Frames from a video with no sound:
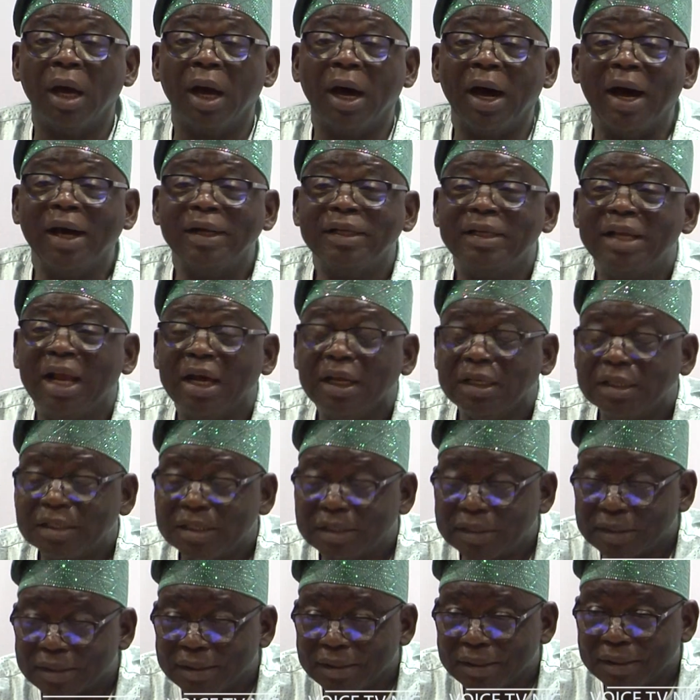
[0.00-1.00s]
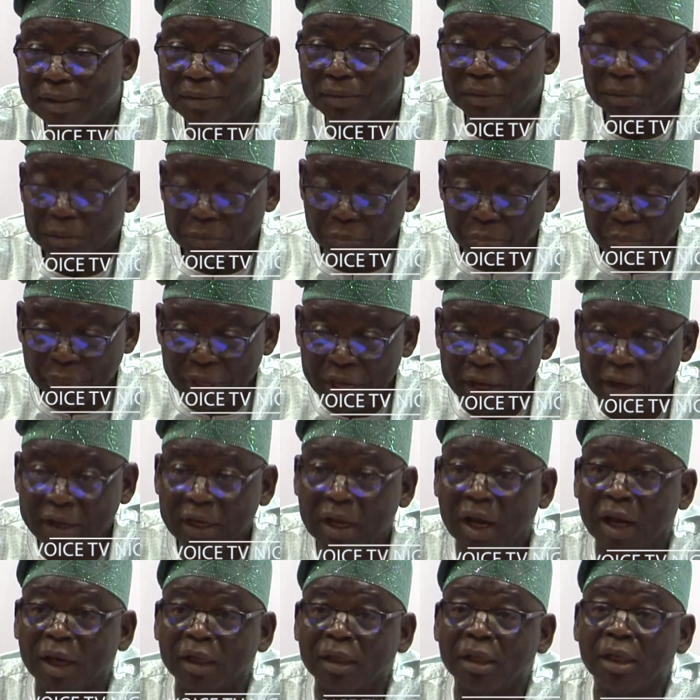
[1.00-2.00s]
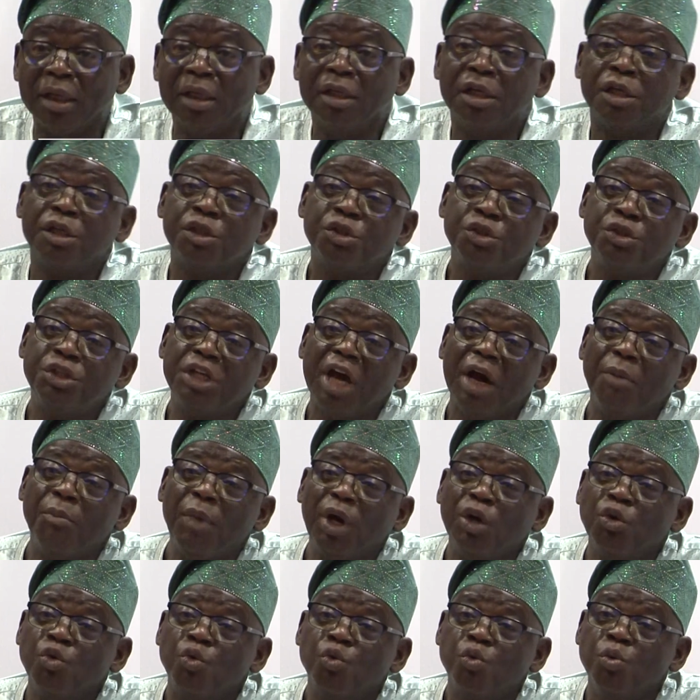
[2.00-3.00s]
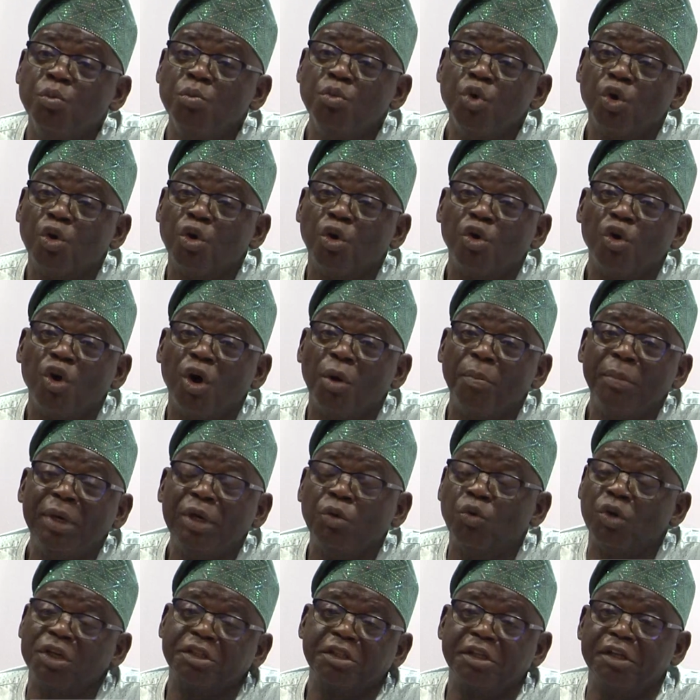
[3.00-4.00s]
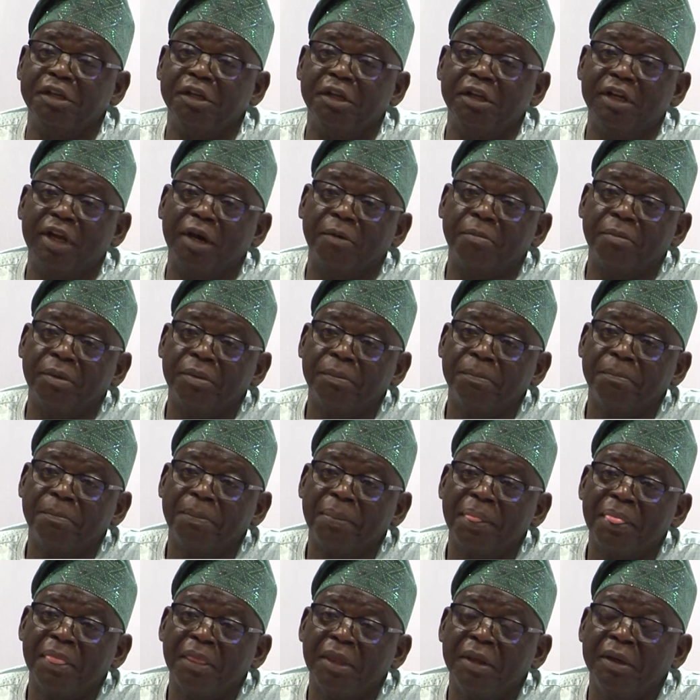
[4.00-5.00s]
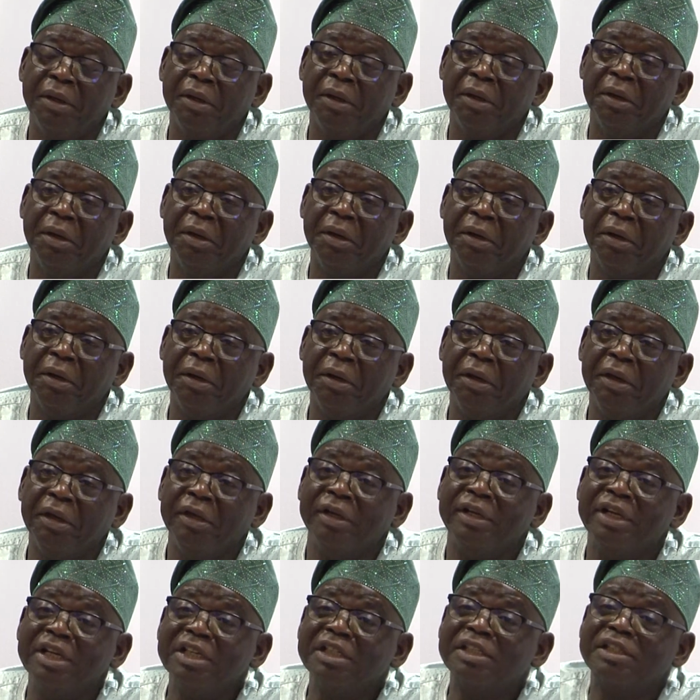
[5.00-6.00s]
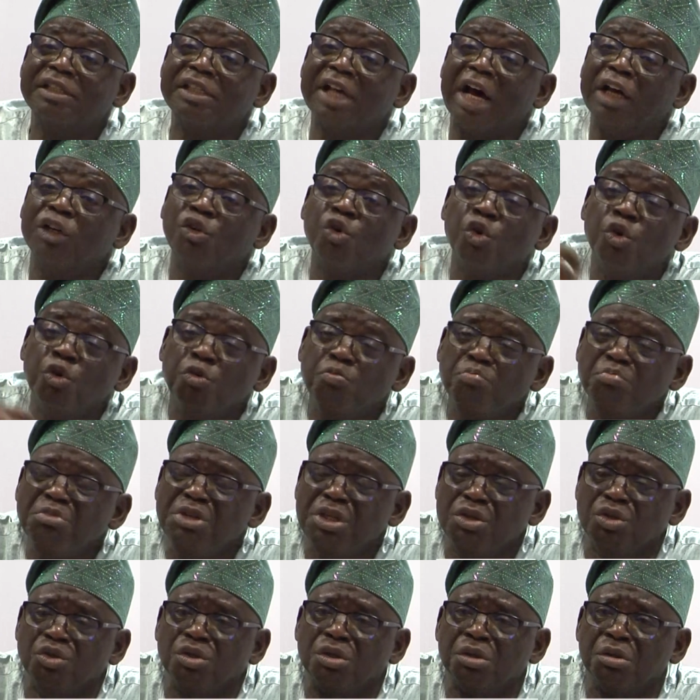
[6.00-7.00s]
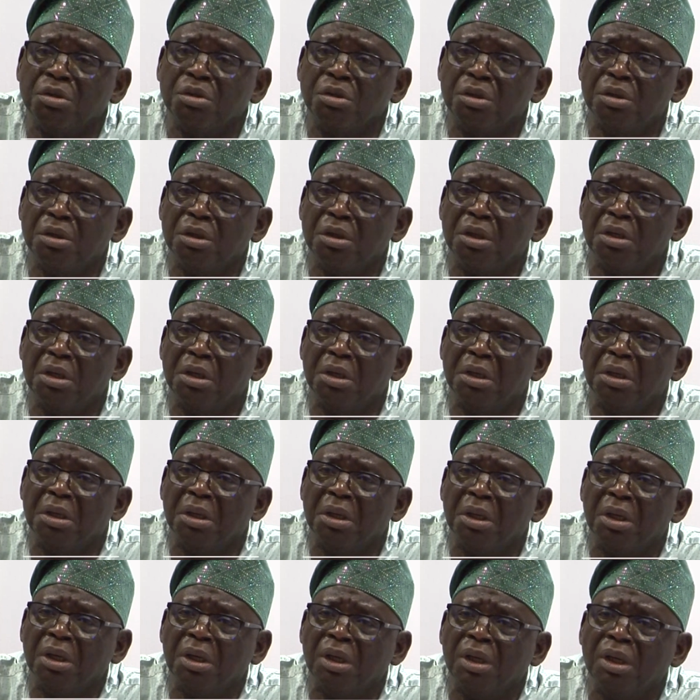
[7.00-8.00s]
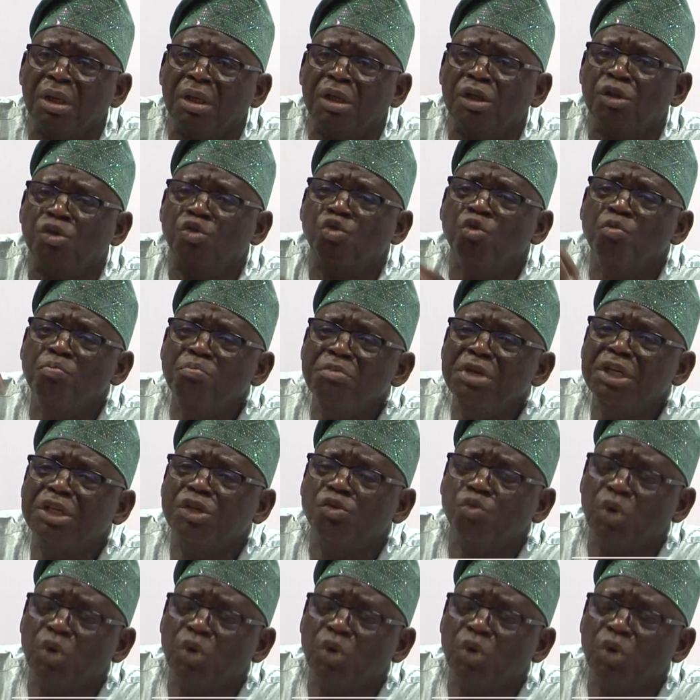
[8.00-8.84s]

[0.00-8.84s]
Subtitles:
At that burial, Chairman Ukum local government was kidnapped. He then saddled me to meet